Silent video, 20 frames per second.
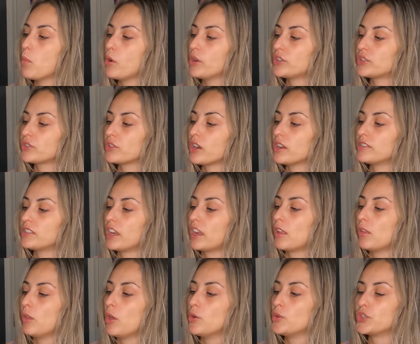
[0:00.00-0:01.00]

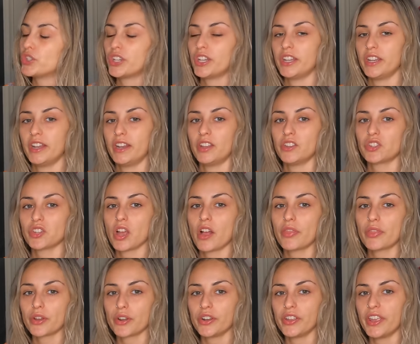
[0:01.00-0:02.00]
Moisturizing Lotion and it's
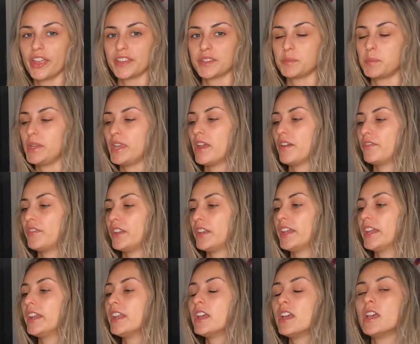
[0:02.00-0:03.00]
got 30 SPF in
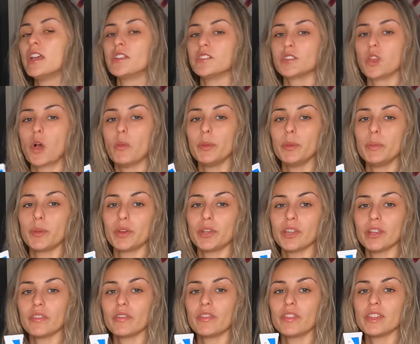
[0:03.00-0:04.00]
it. So I'll be
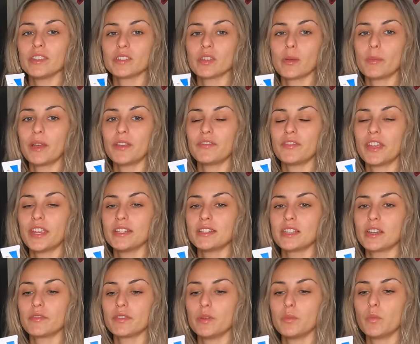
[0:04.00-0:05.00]
putting this on my
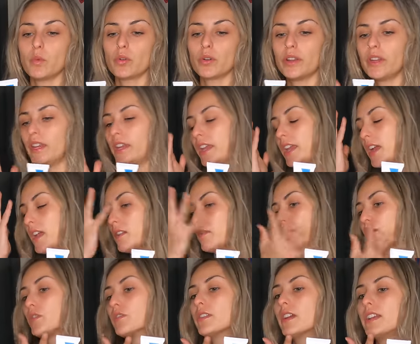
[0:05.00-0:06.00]
face every morning. It kind
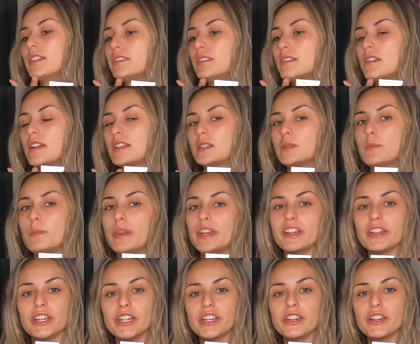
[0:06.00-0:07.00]
of creates a nice
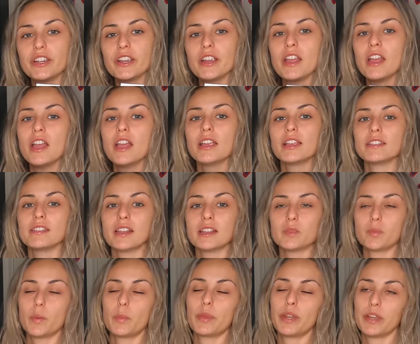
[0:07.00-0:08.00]
barrier because
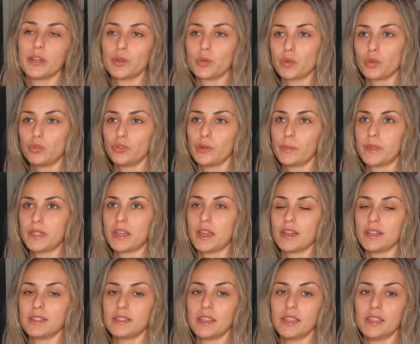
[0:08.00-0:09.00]
that's what perioral
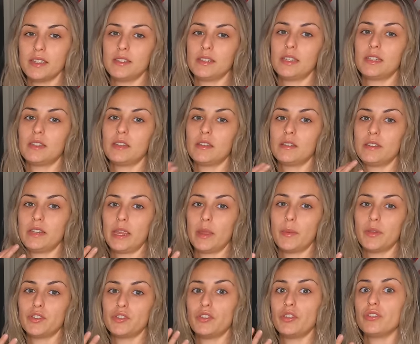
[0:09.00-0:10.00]
dermatitis is. It's a
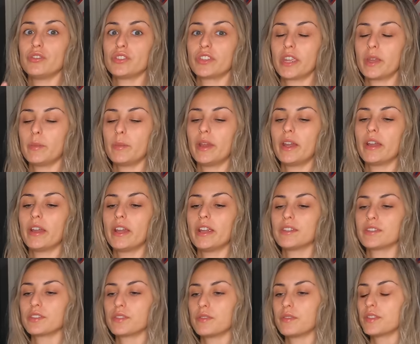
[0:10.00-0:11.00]
damage to your skin
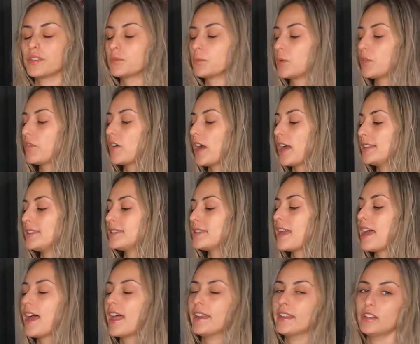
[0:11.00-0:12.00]
barrier. So this provides
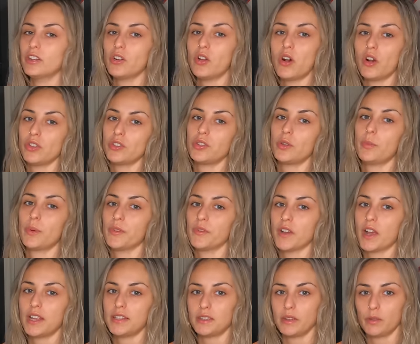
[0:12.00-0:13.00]
that and it also
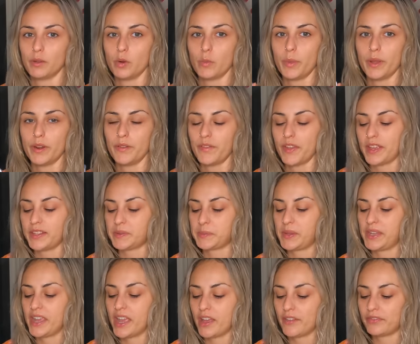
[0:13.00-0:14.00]
provides a little bit of
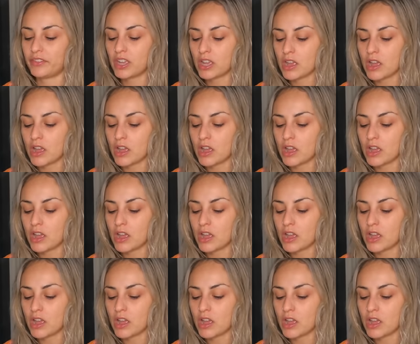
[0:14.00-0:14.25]
SPF.